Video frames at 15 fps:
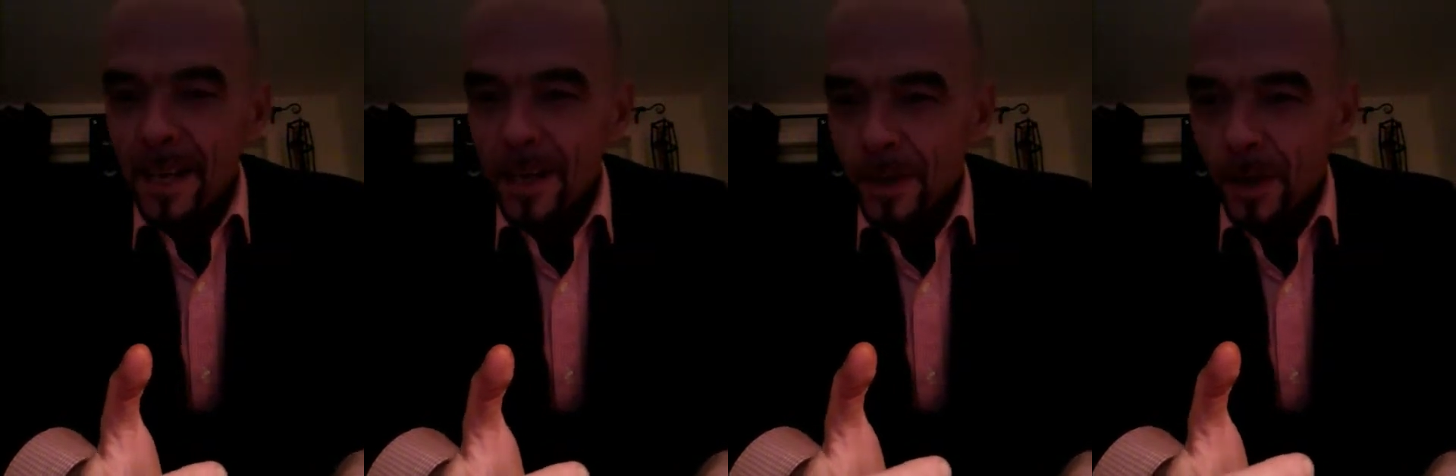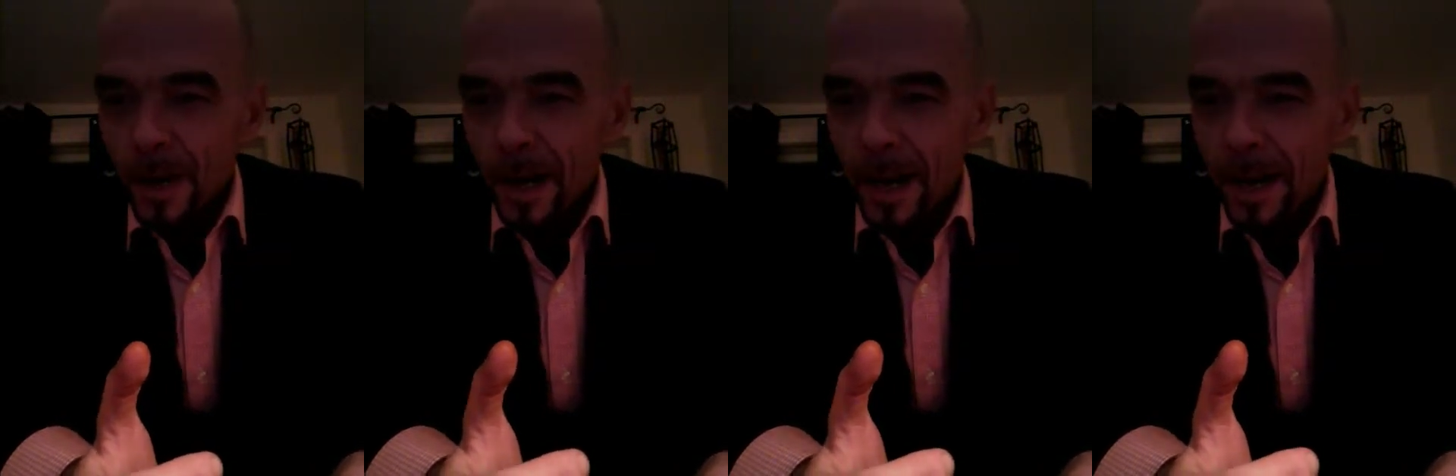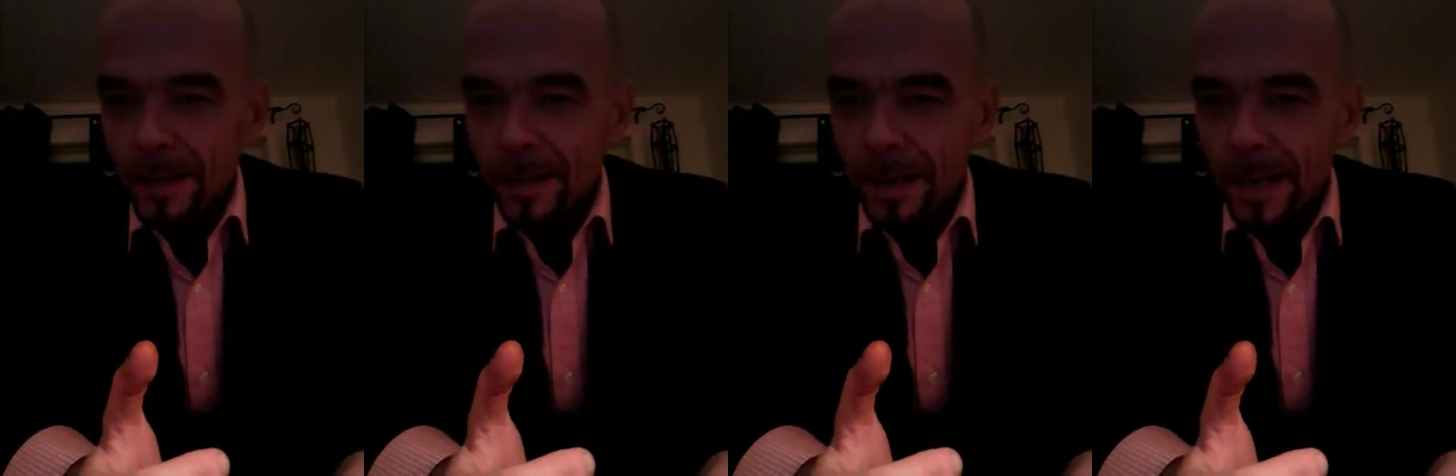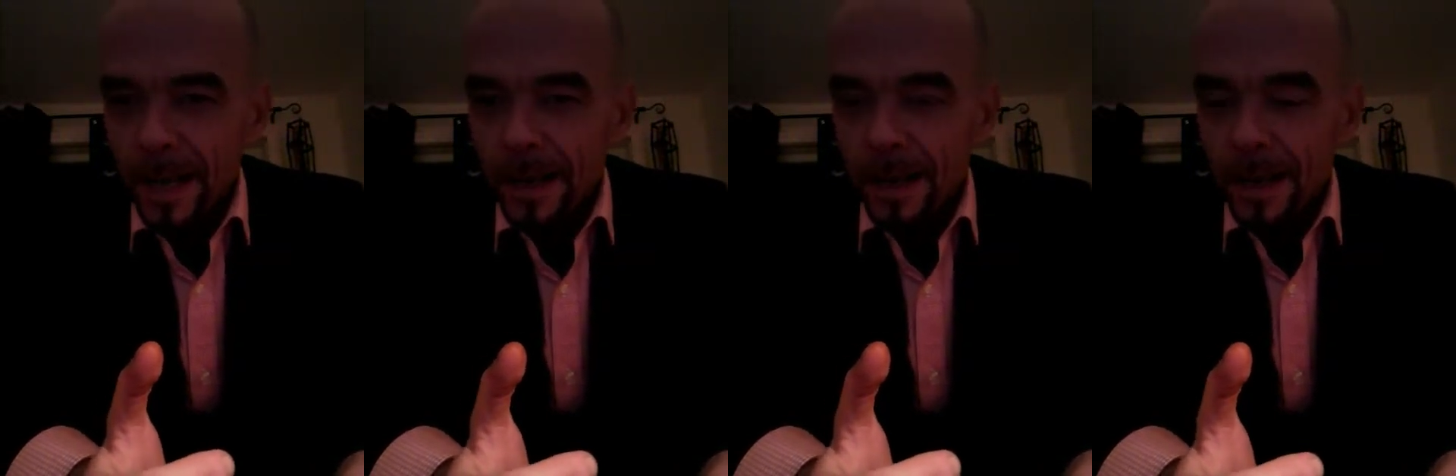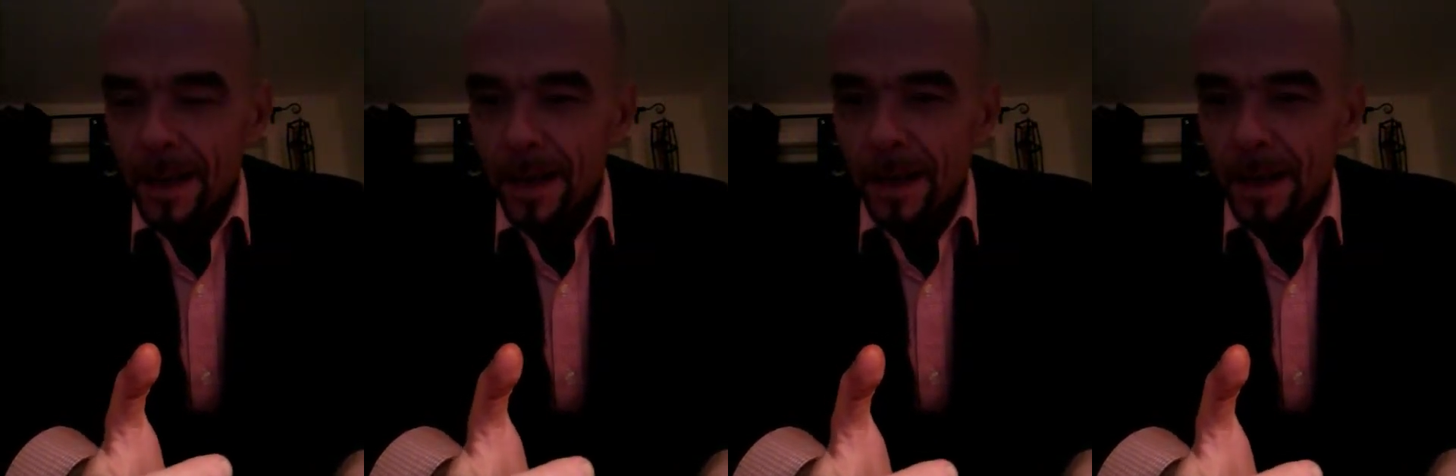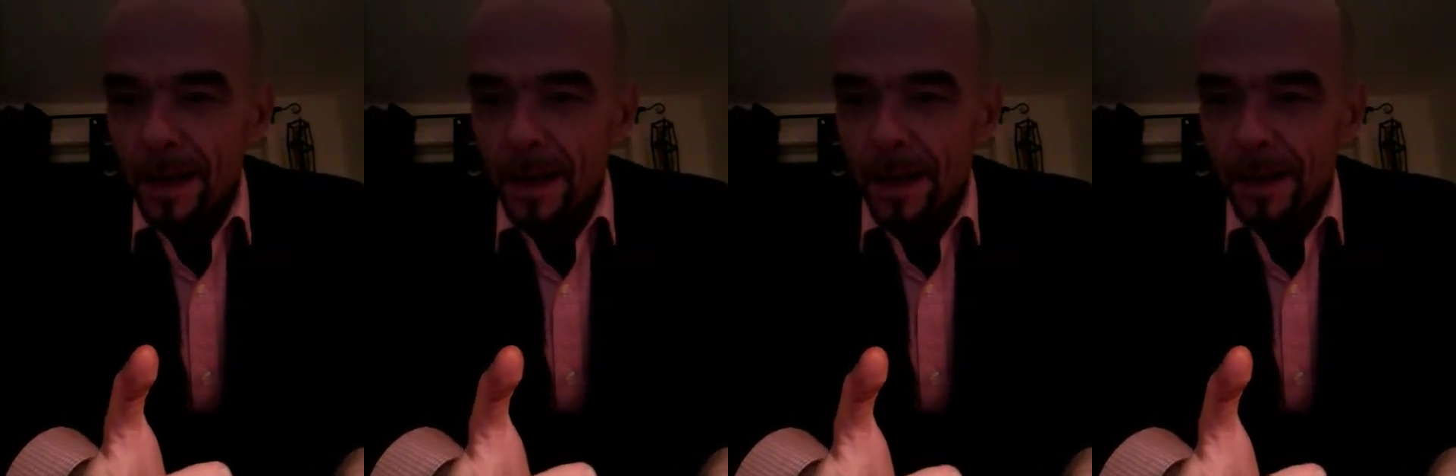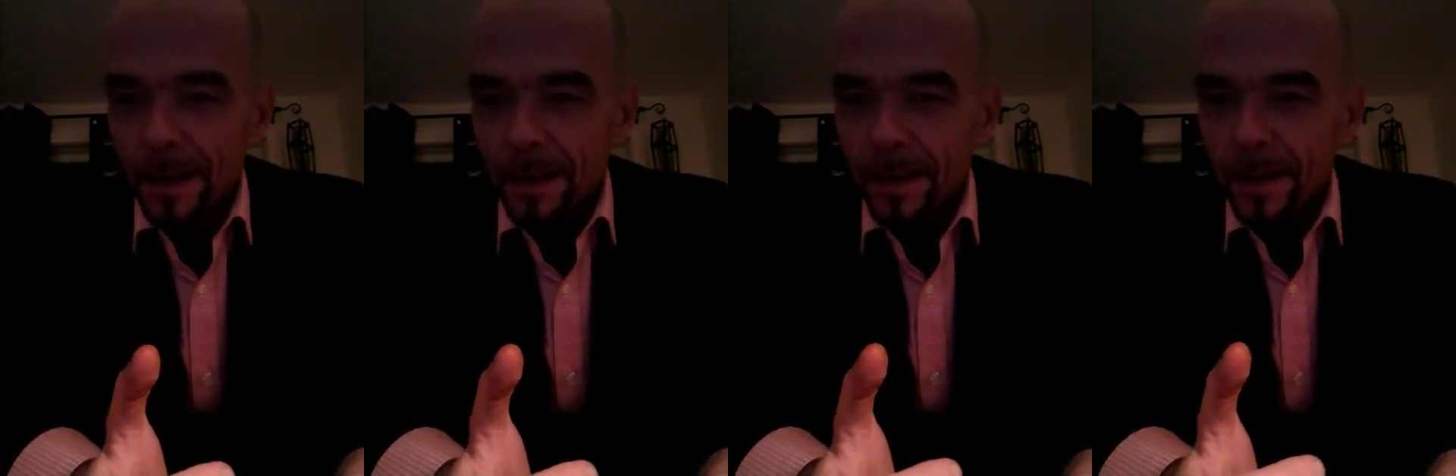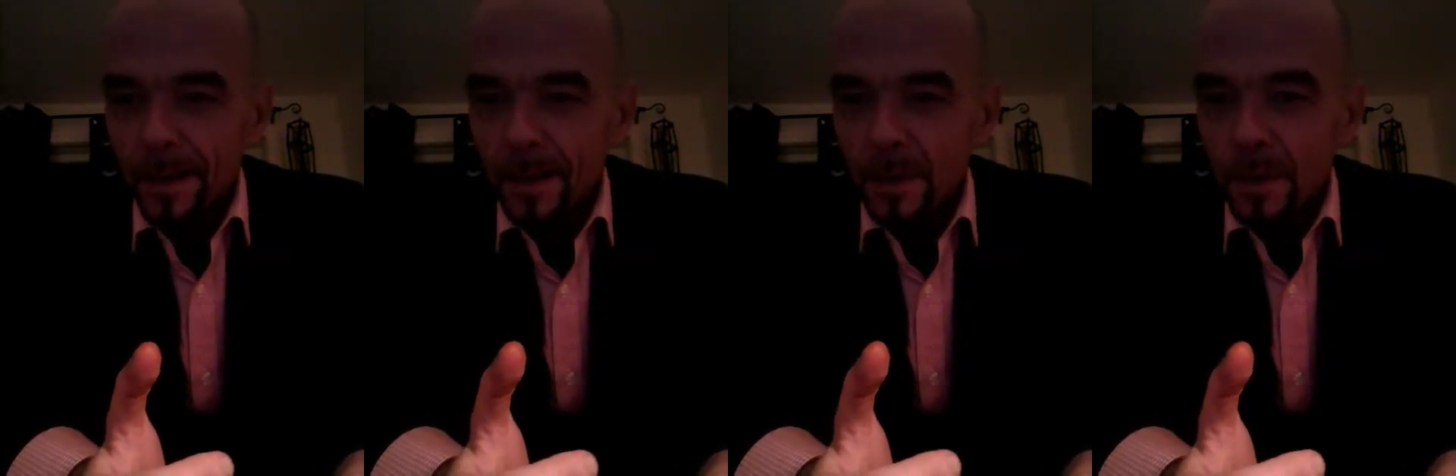try not to get
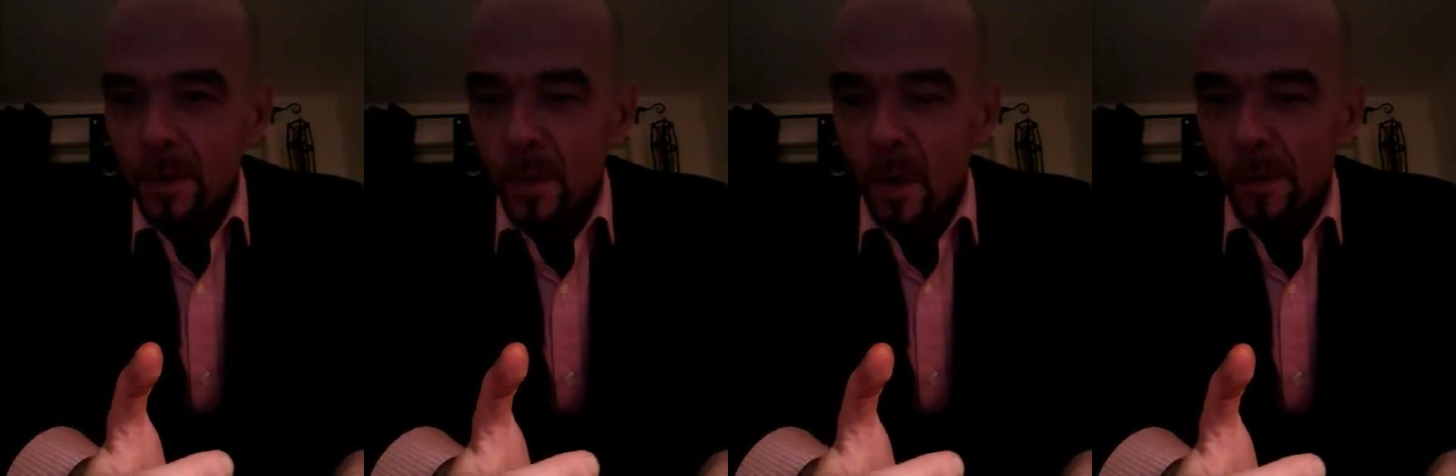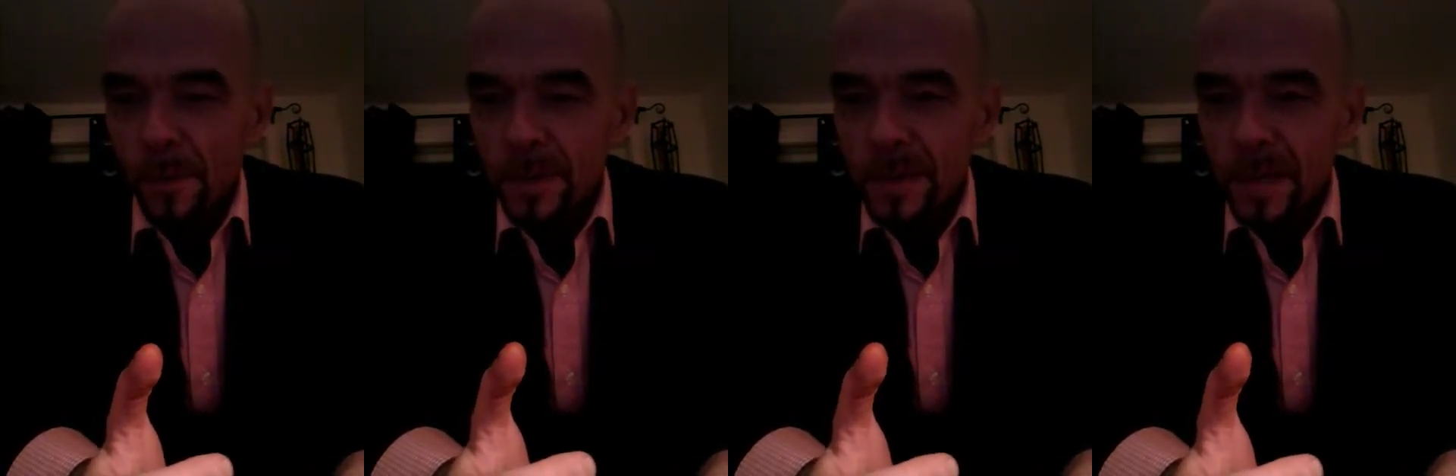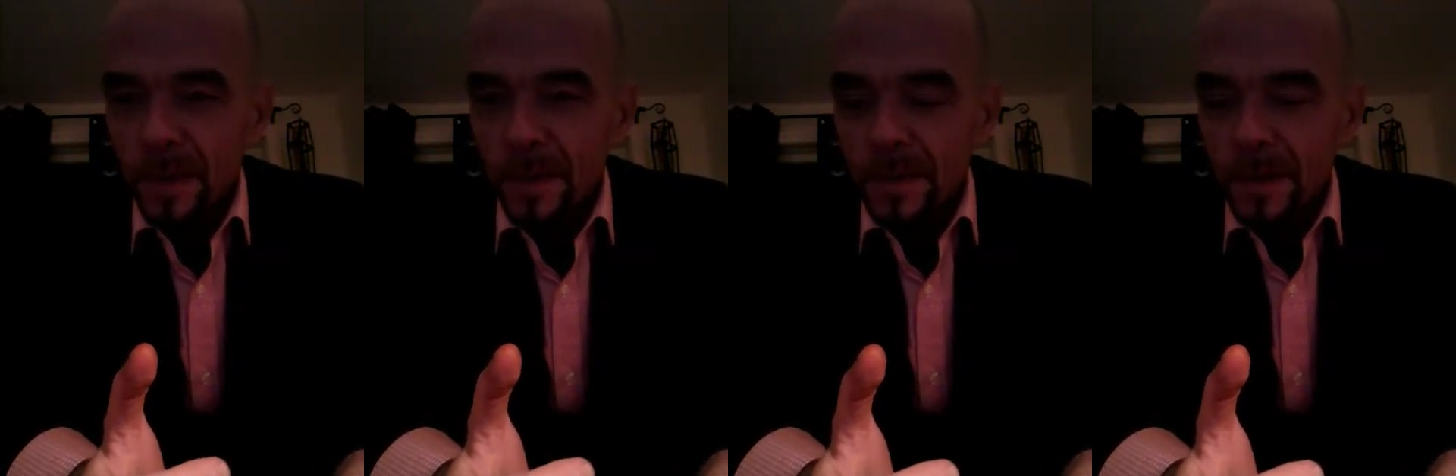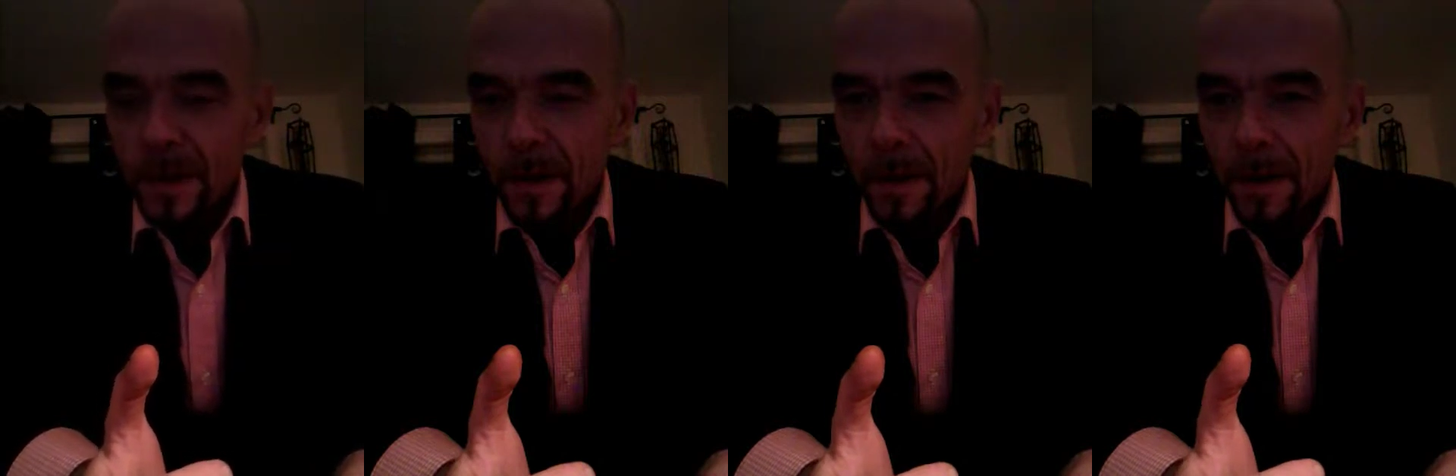too overzealous here.